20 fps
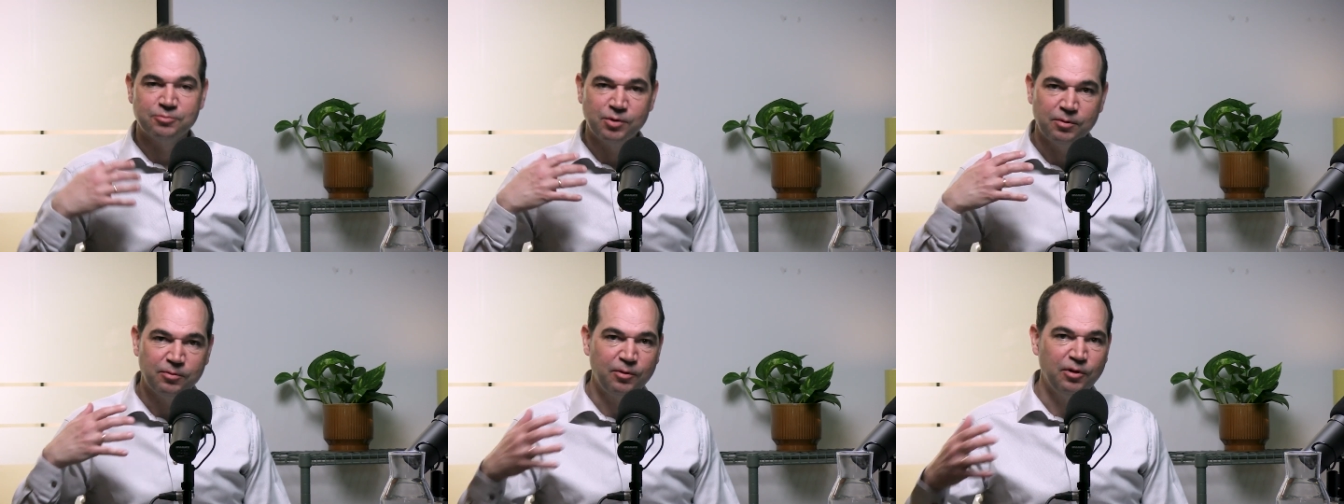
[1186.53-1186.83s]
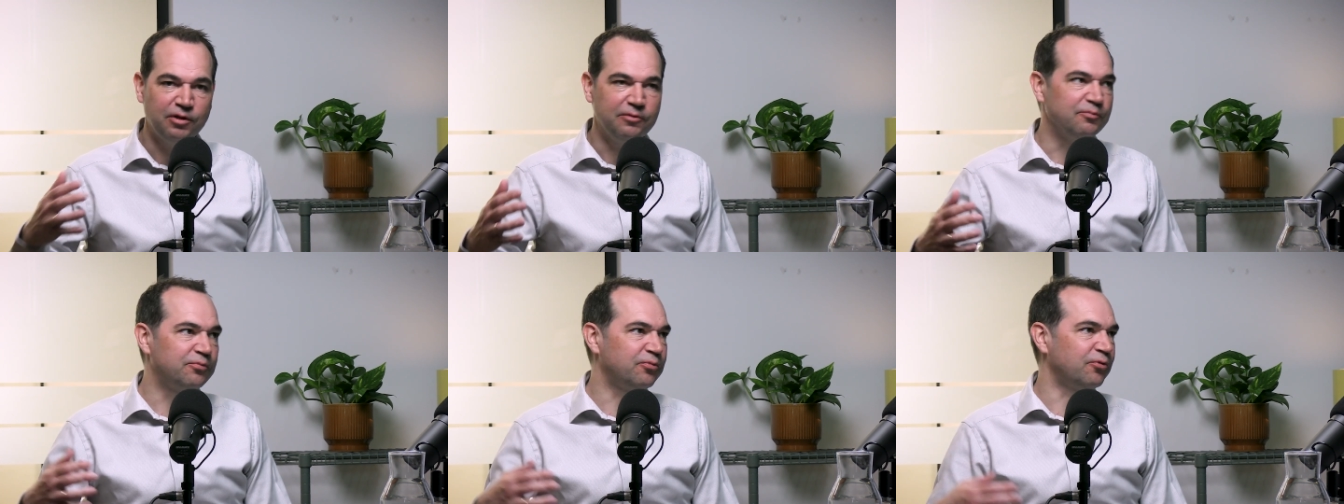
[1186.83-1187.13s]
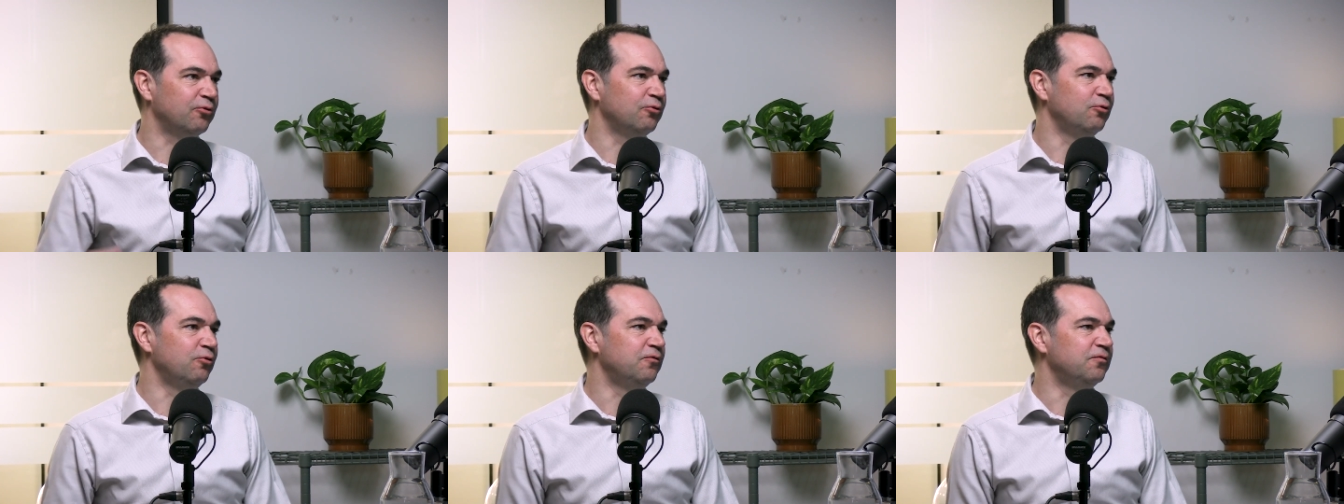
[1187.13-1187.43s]
We will
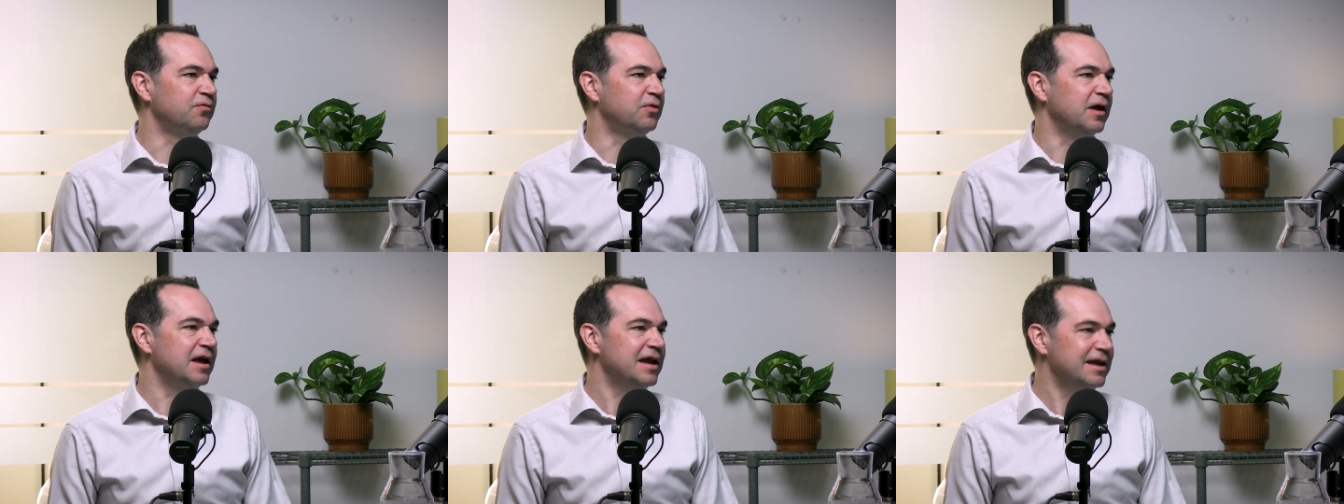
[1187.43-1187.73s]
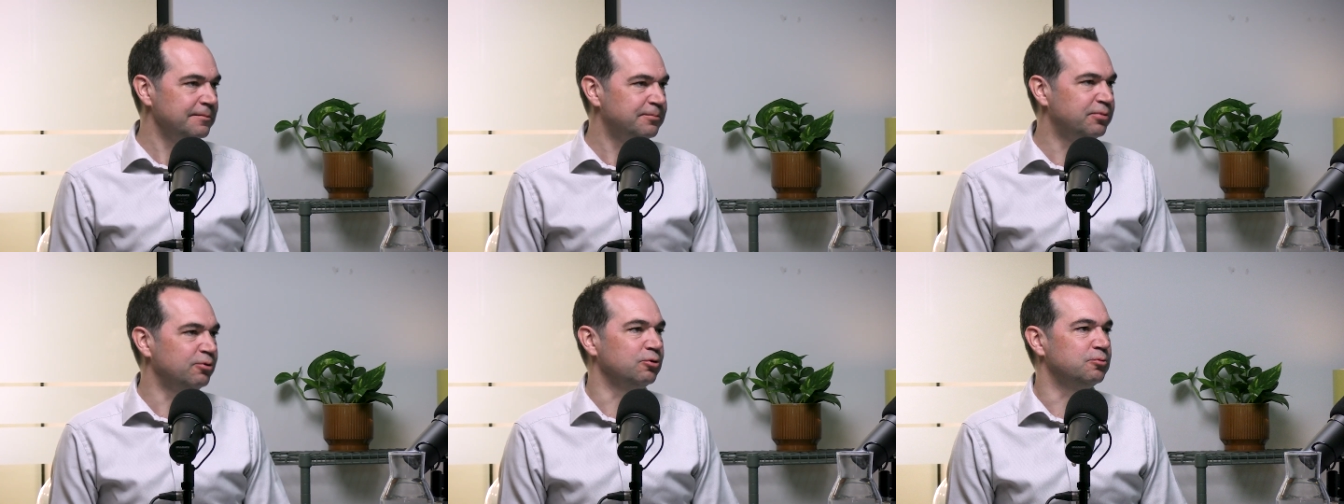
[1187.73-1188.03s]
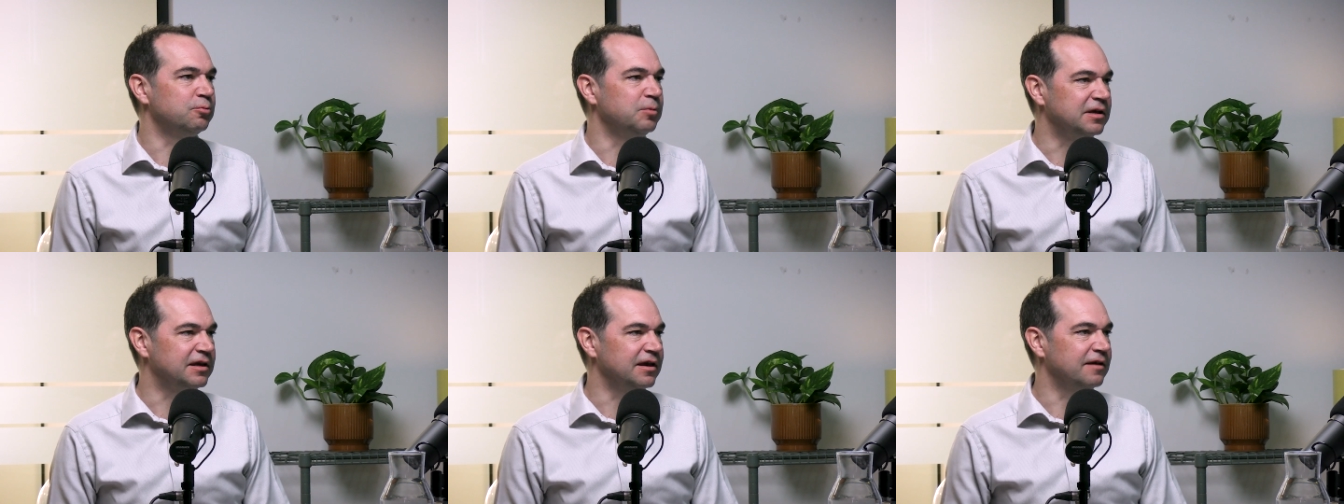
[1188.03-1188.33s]
improve the
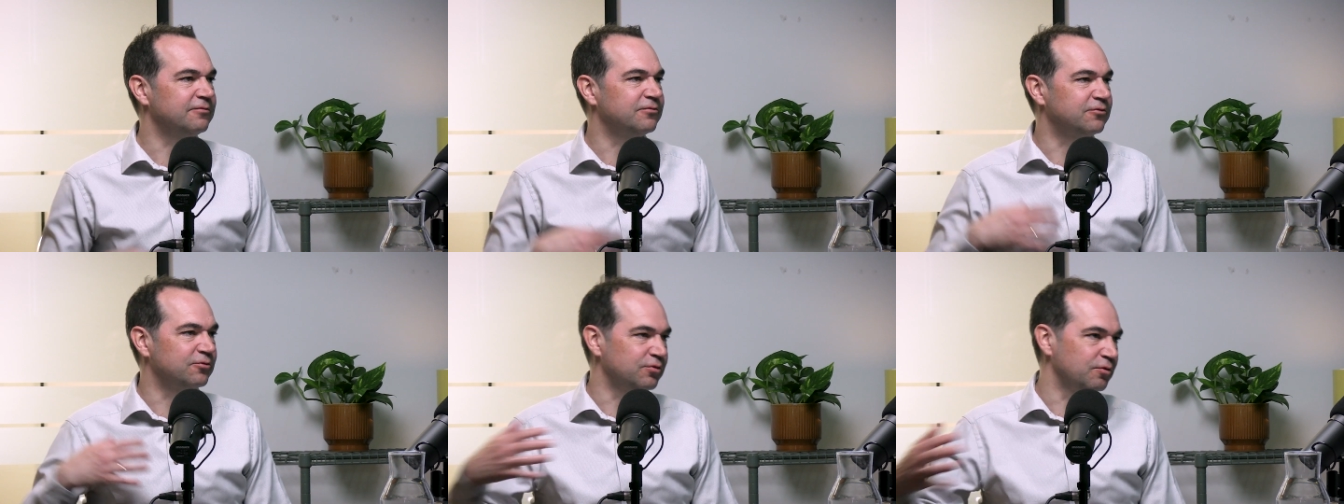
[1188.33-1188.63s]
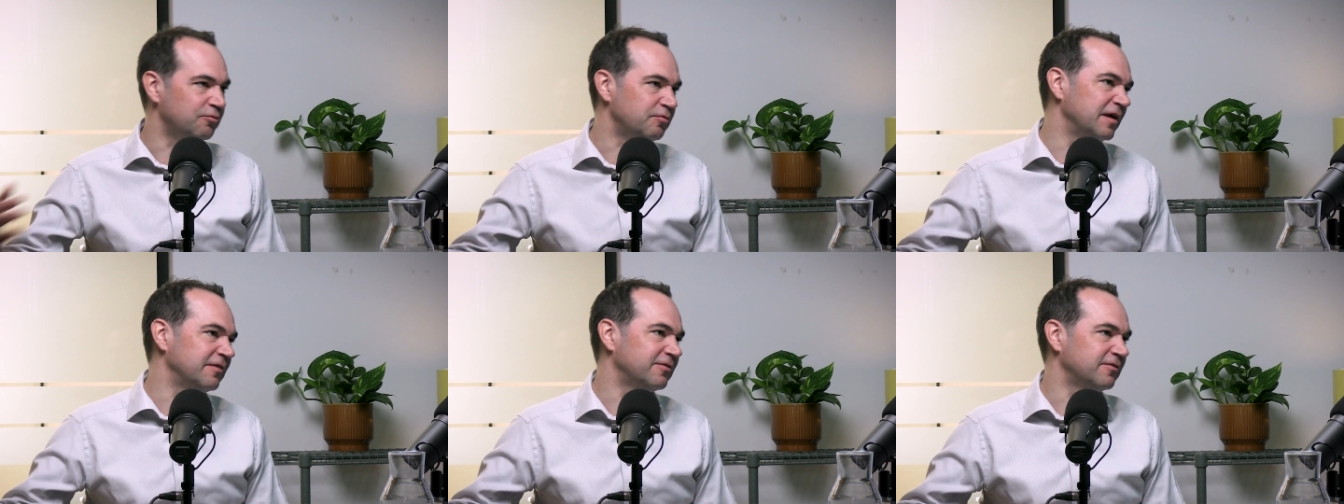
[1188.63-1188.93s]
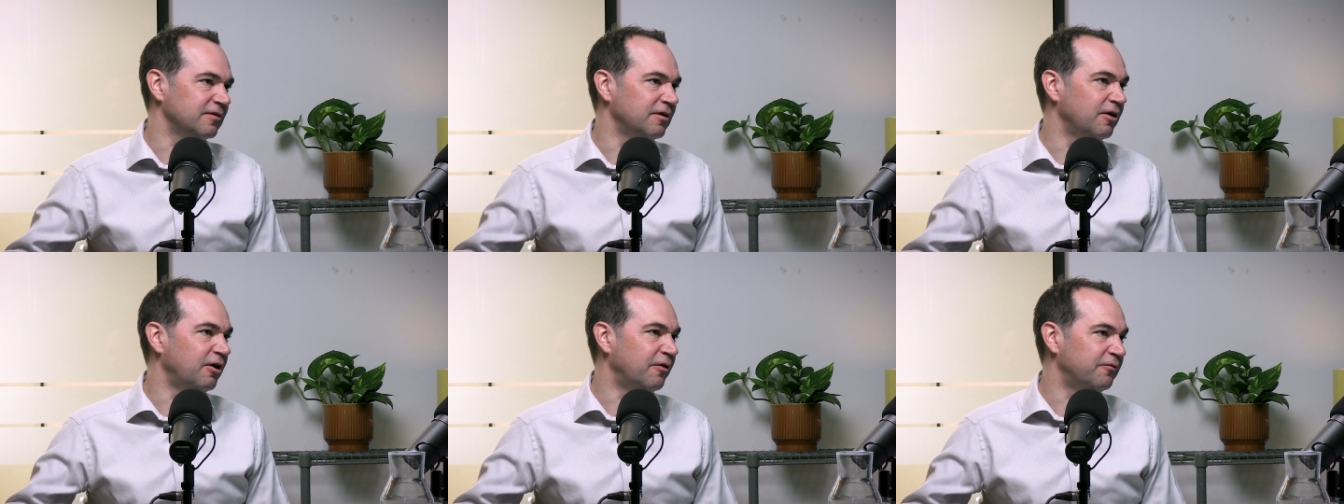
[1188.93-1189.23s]
input we give to the
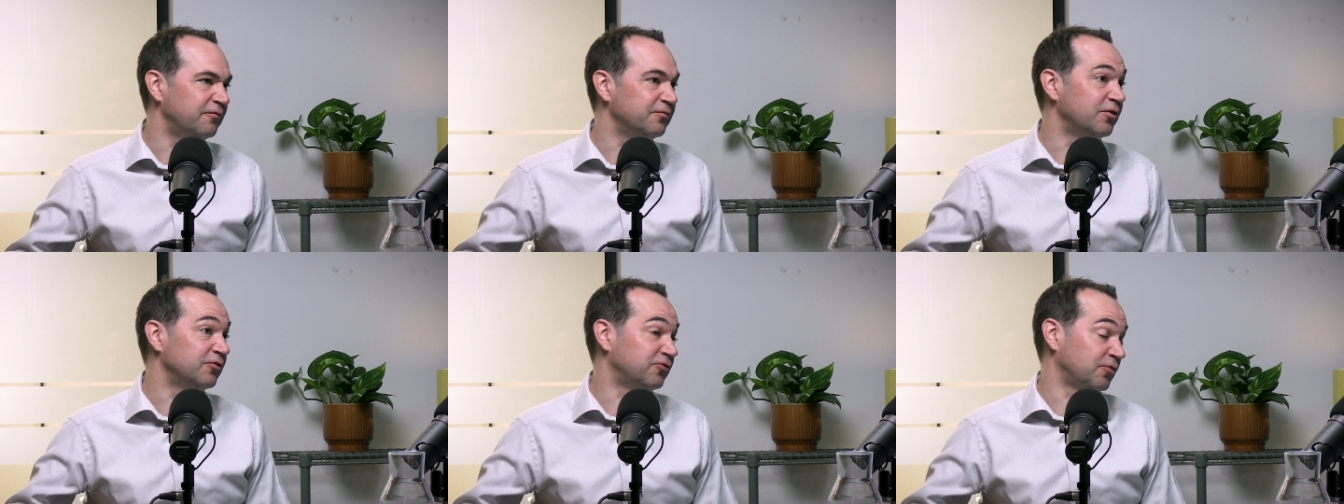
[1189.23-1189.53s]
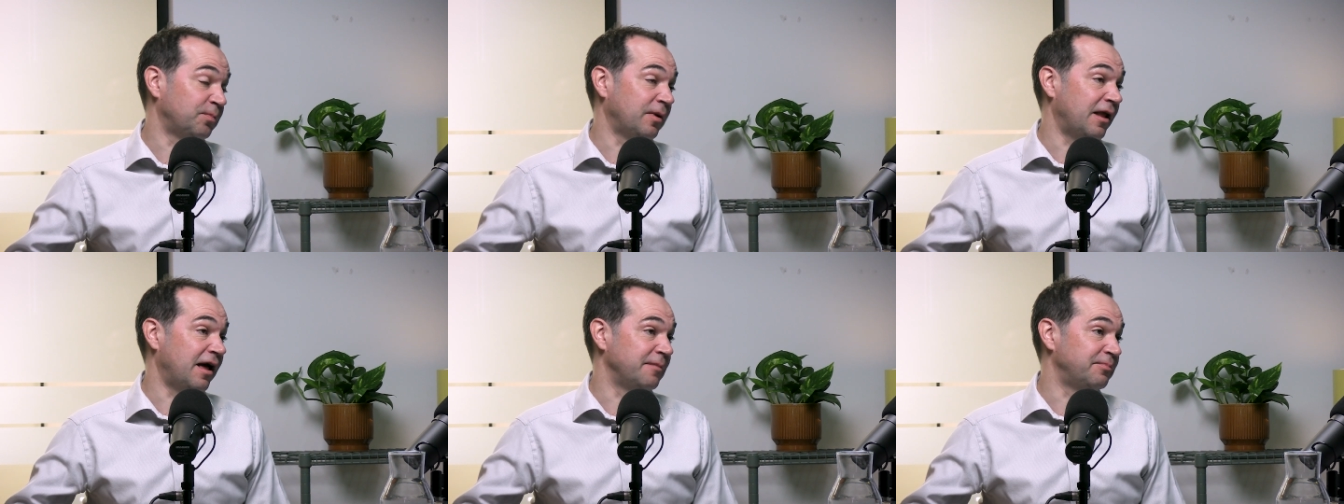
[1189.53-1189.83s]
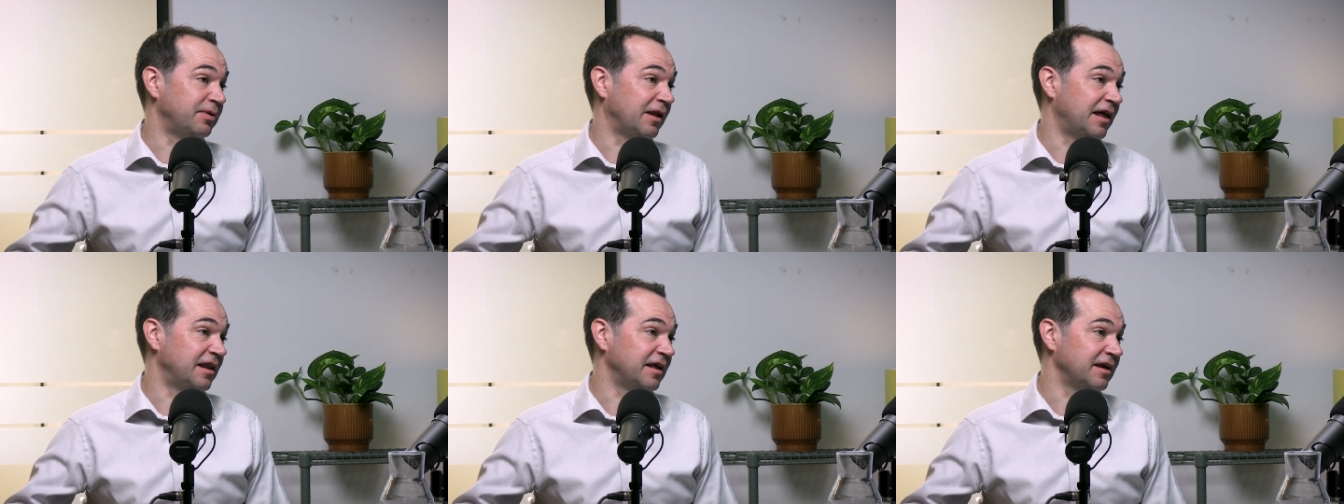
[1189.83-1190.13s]
rest of the supply
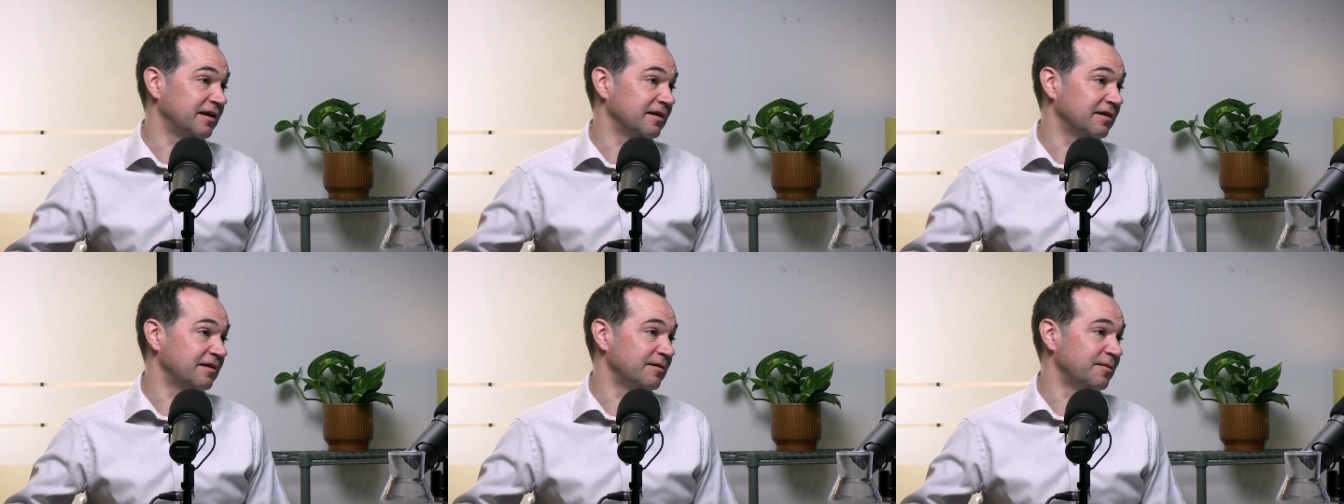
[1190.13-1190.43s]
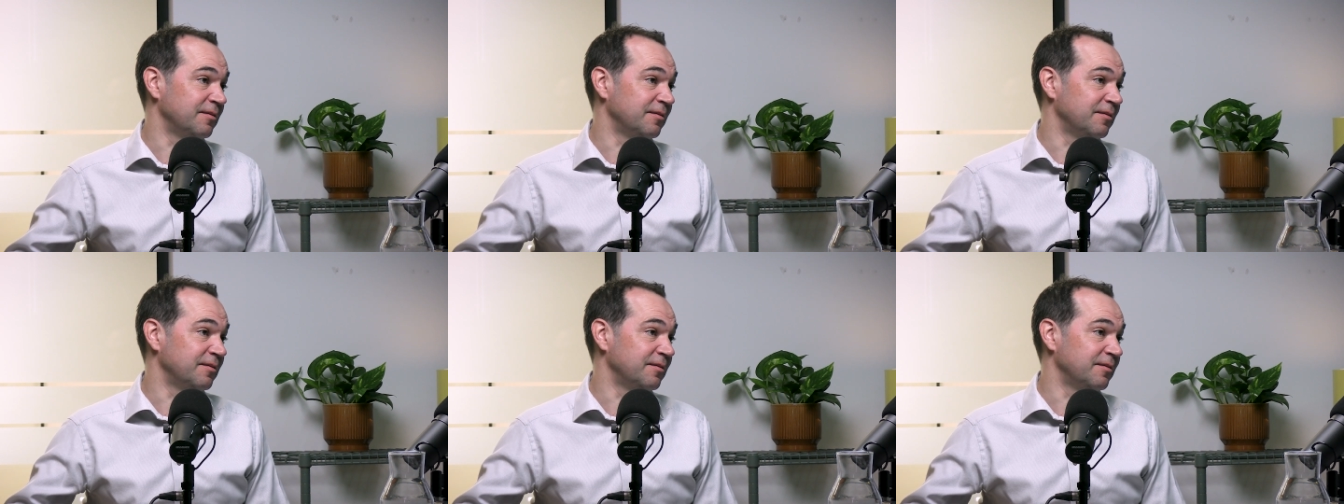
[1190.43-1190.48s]
planning,